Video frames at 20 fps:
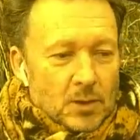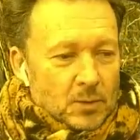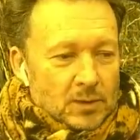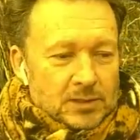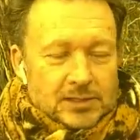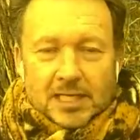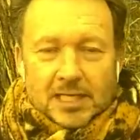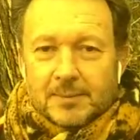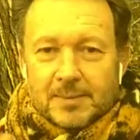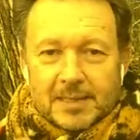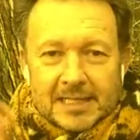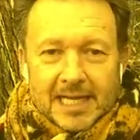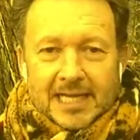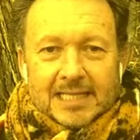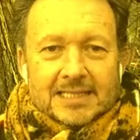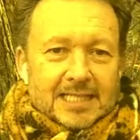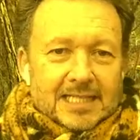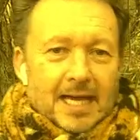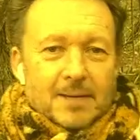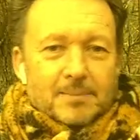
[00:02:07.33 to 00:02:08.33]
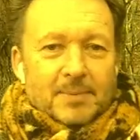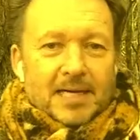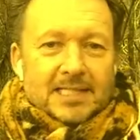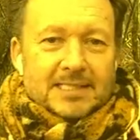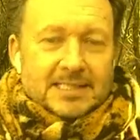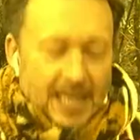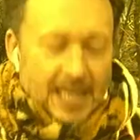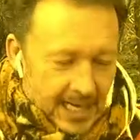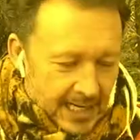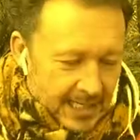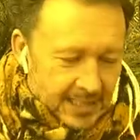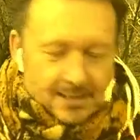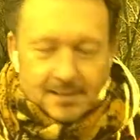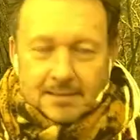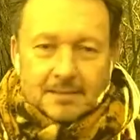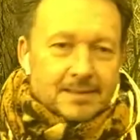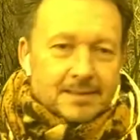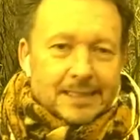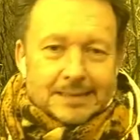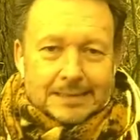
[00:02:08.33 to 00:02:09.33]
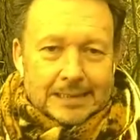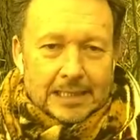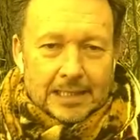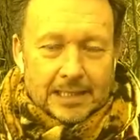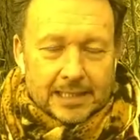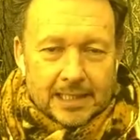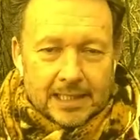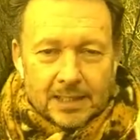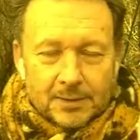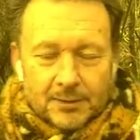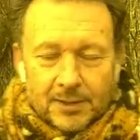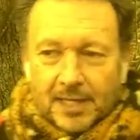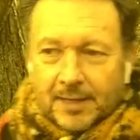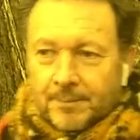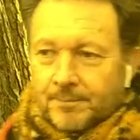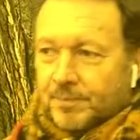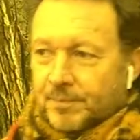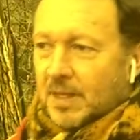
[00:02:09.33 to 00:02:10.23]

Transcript: It's going to be like side by side, digitally anyway,